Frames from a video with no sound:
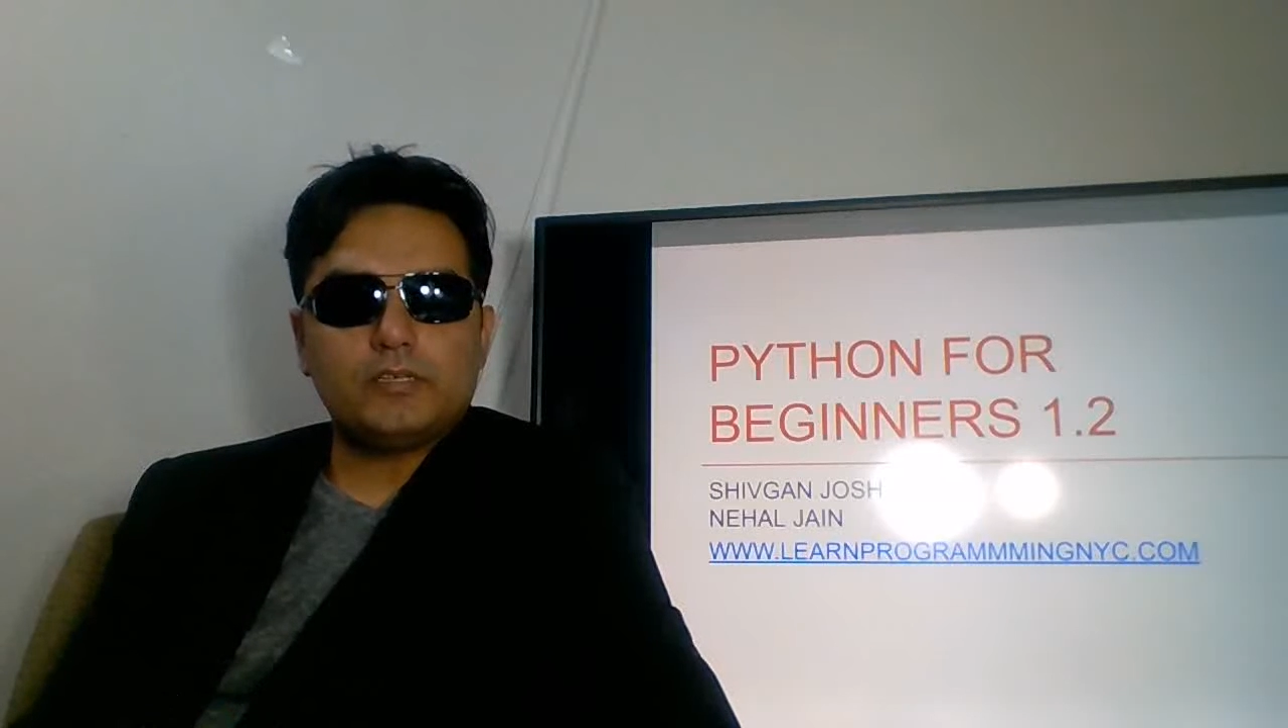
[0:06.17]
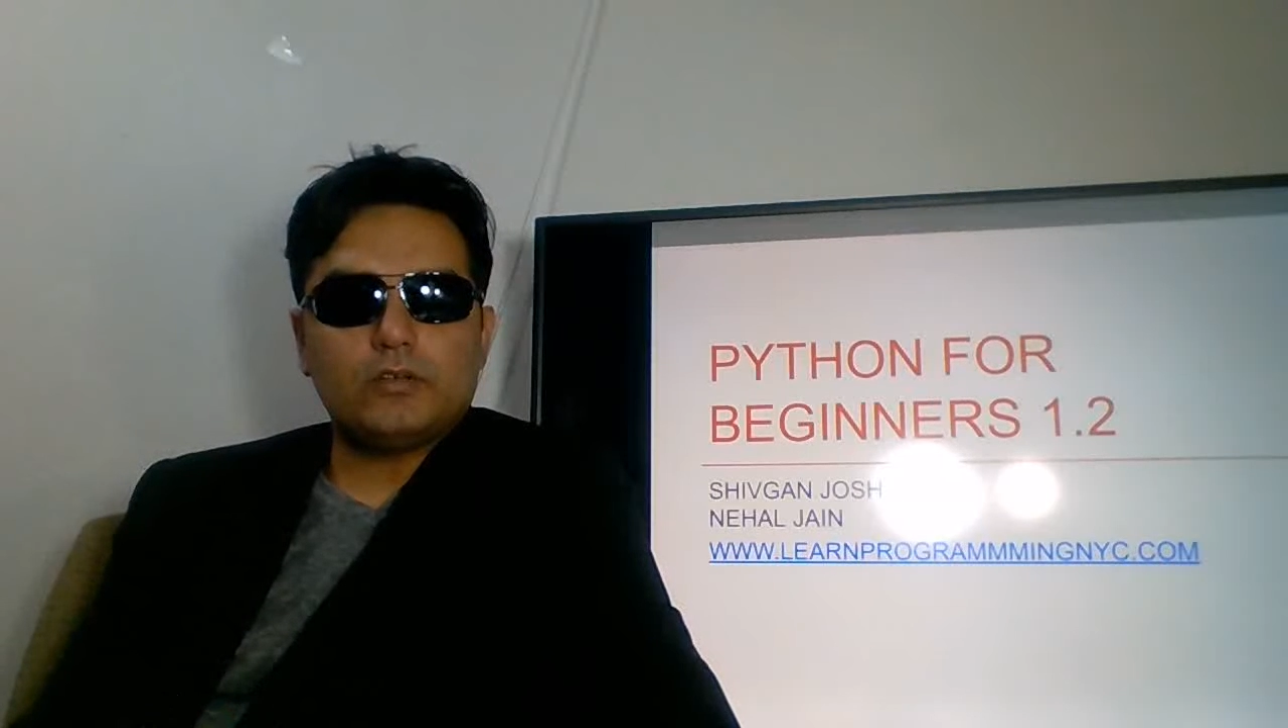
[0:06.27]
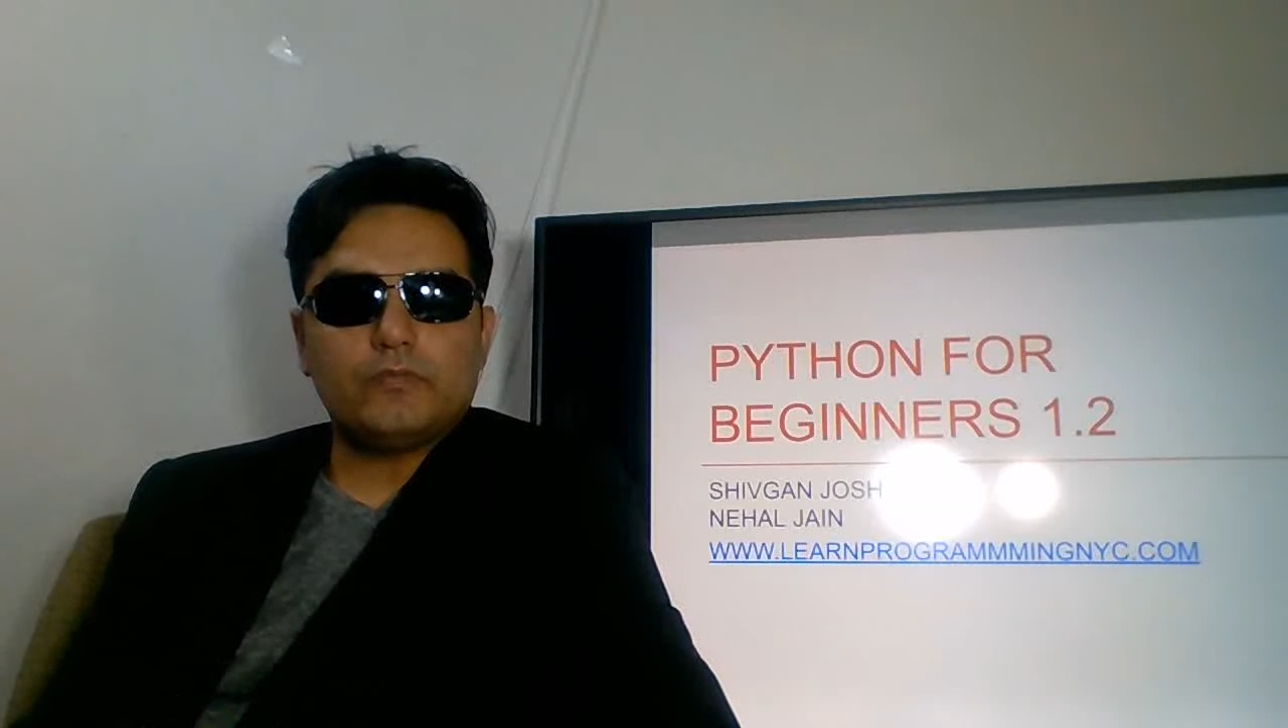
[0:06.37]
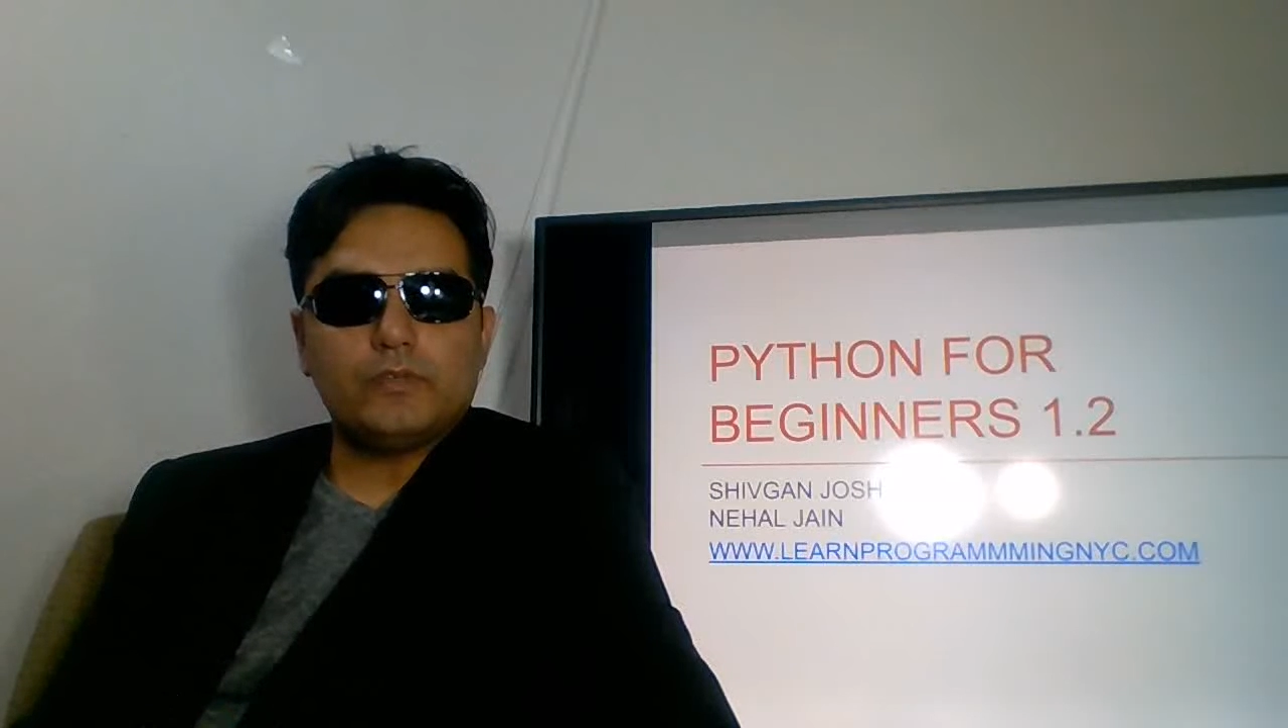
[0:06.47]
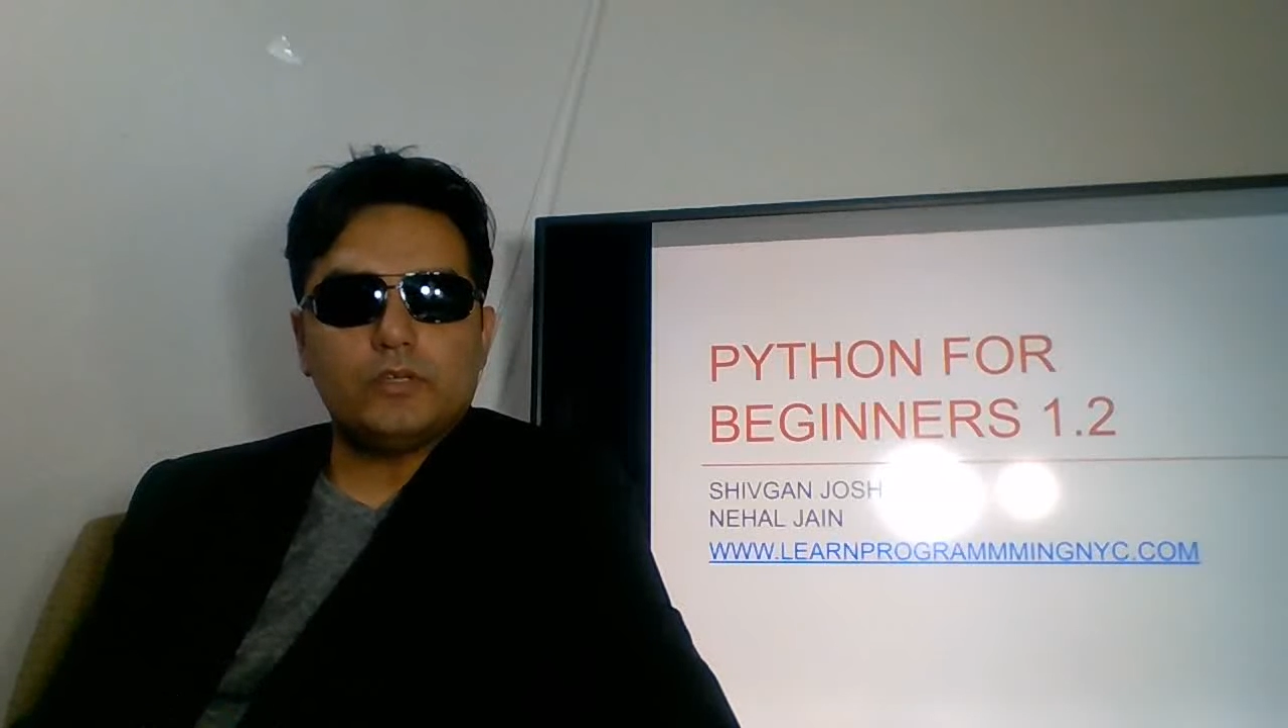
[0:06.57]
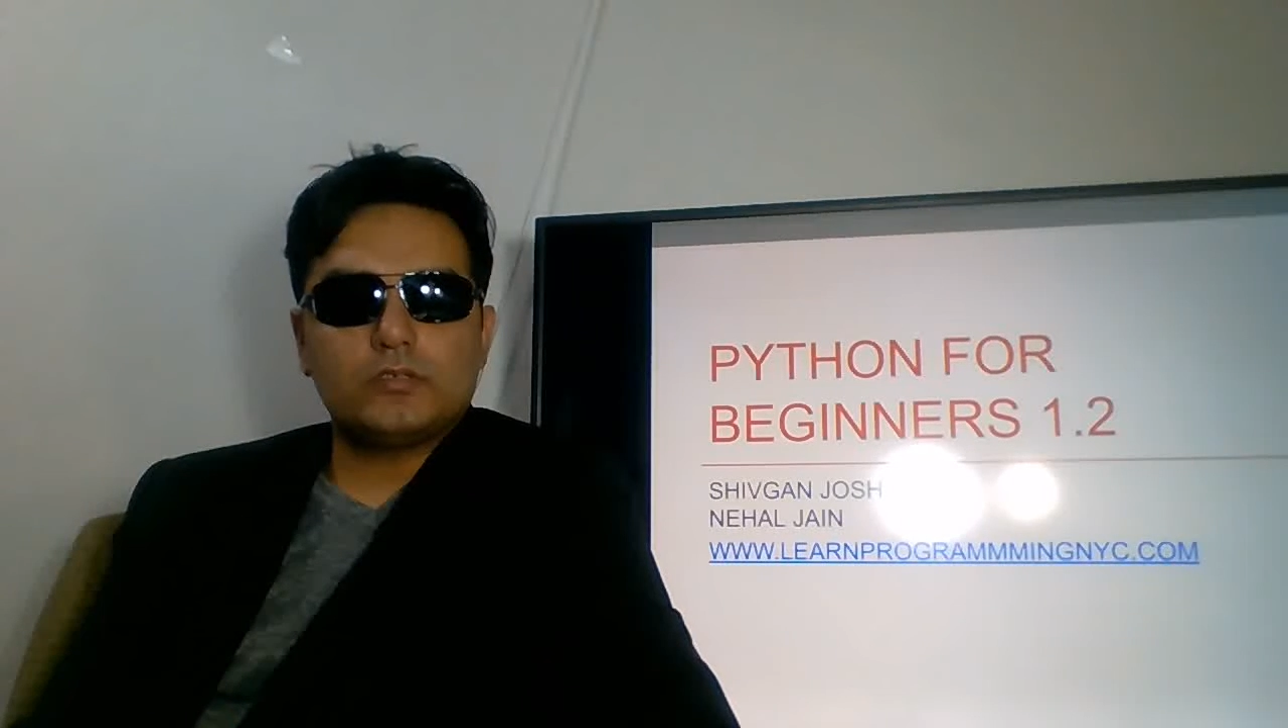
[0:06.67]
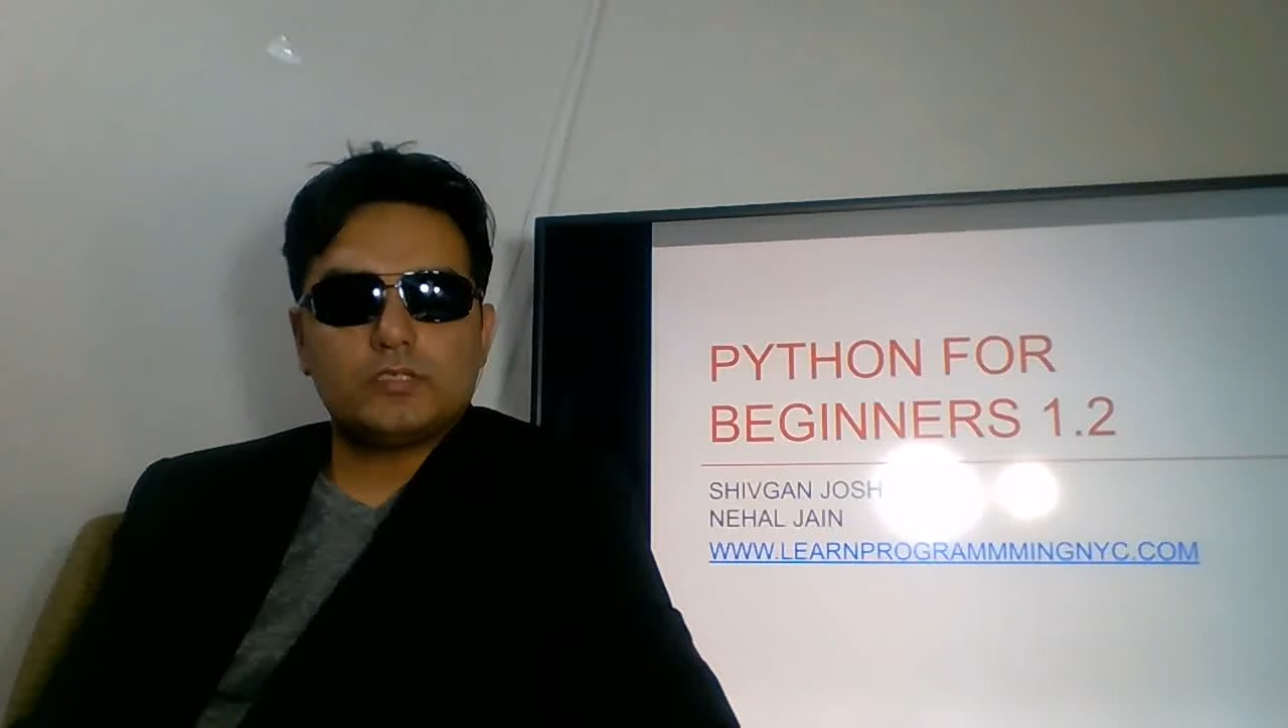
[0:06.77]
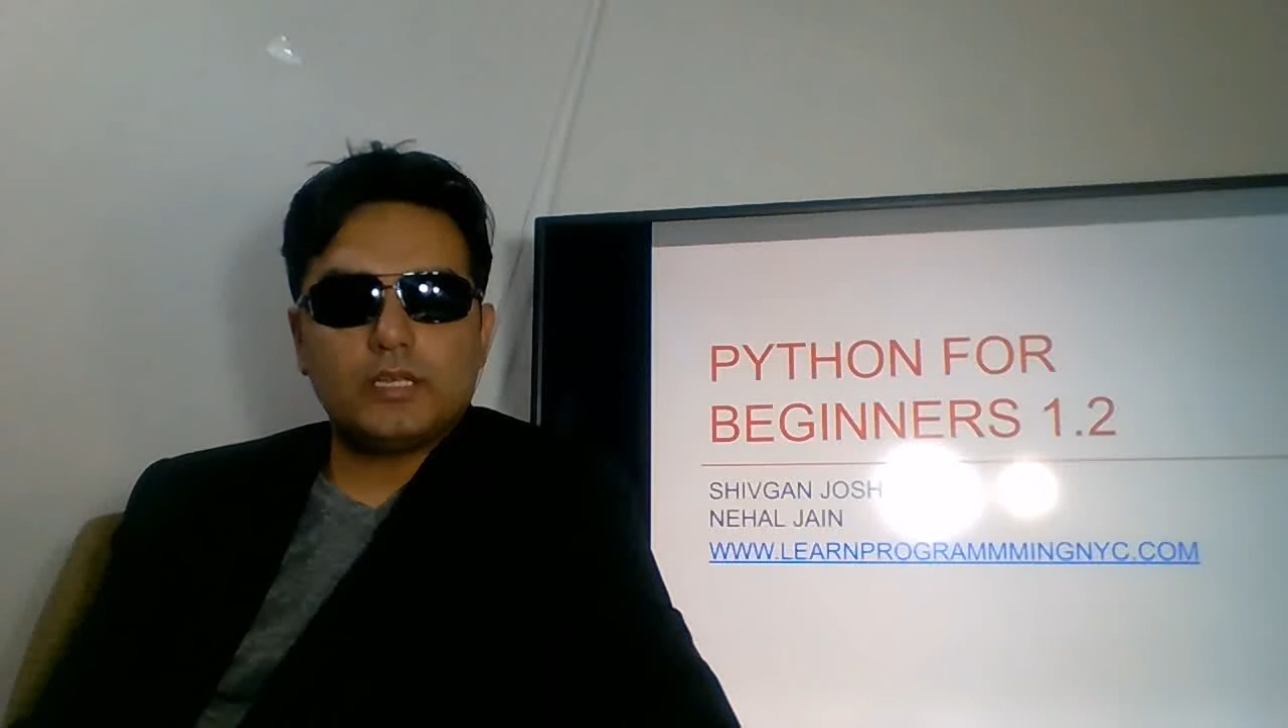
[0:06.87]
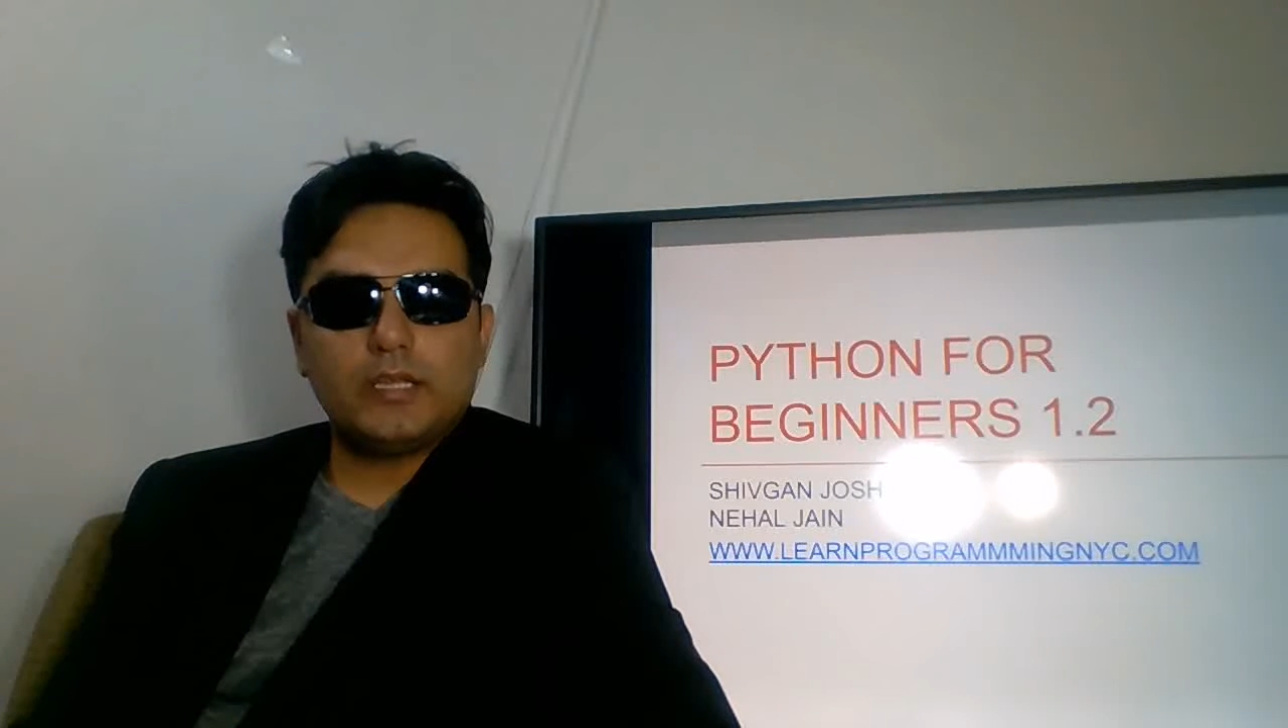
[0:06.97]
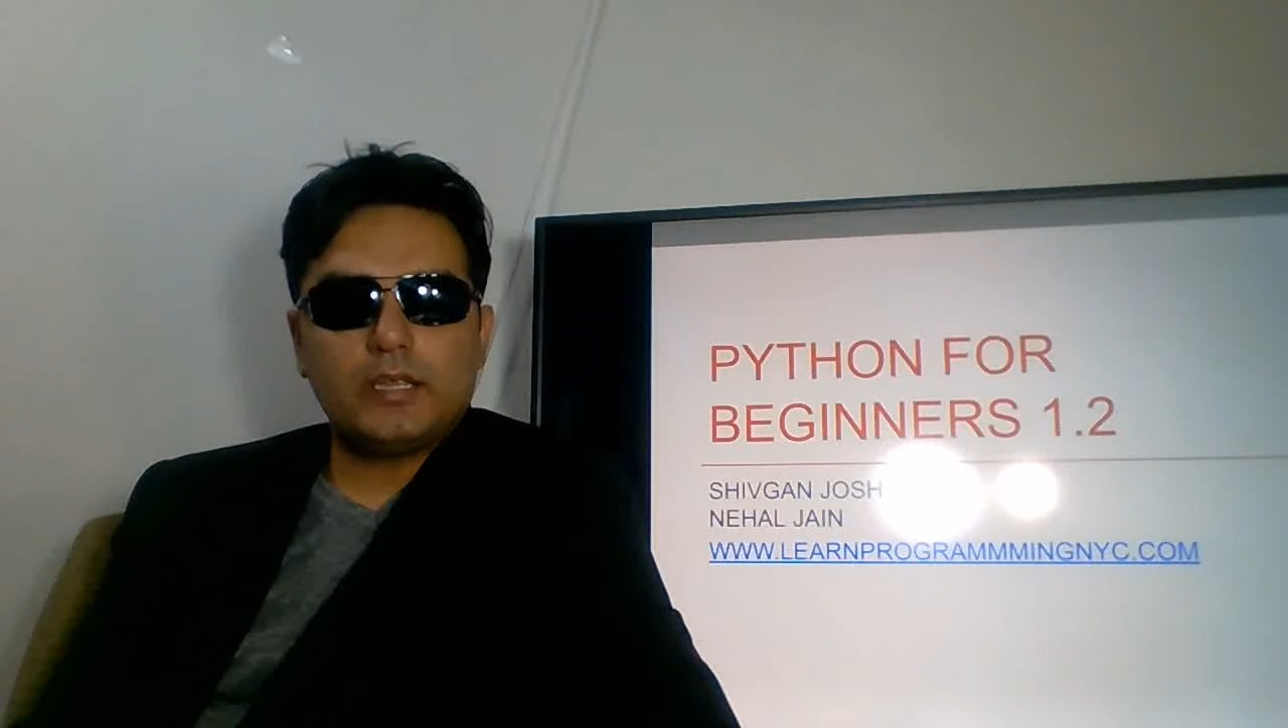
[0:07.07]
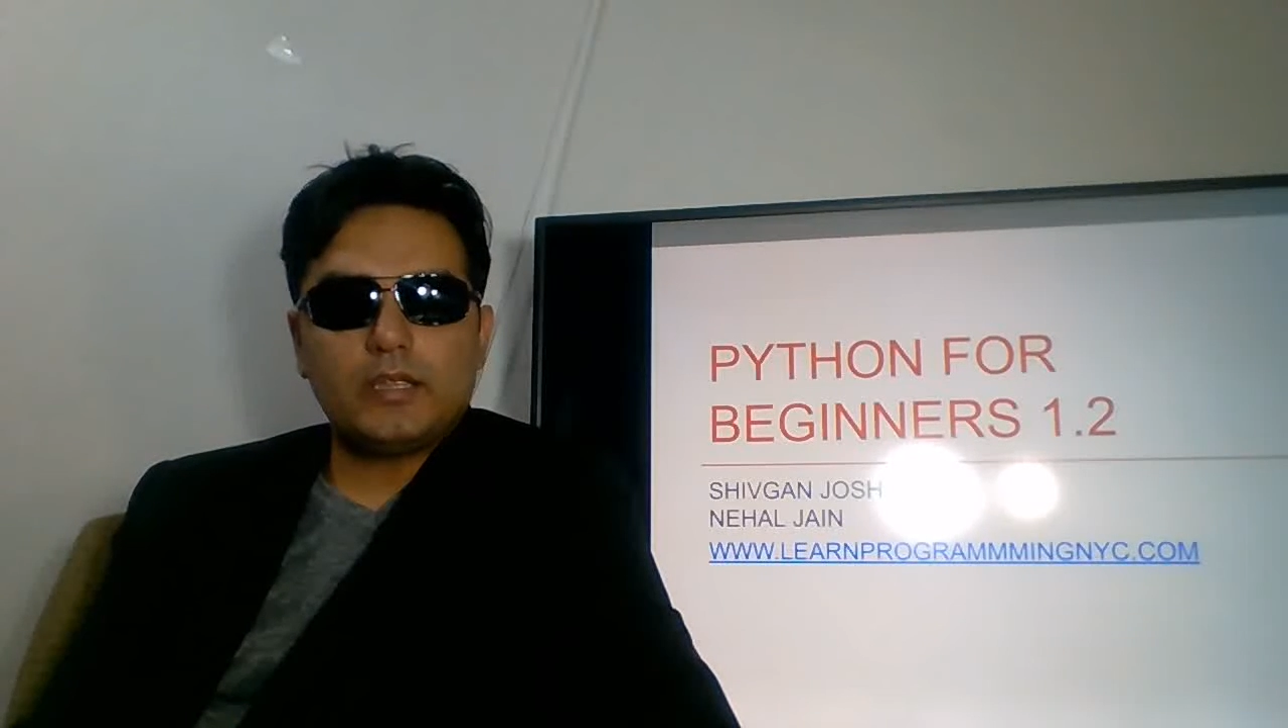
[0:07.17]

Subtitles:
out of New York City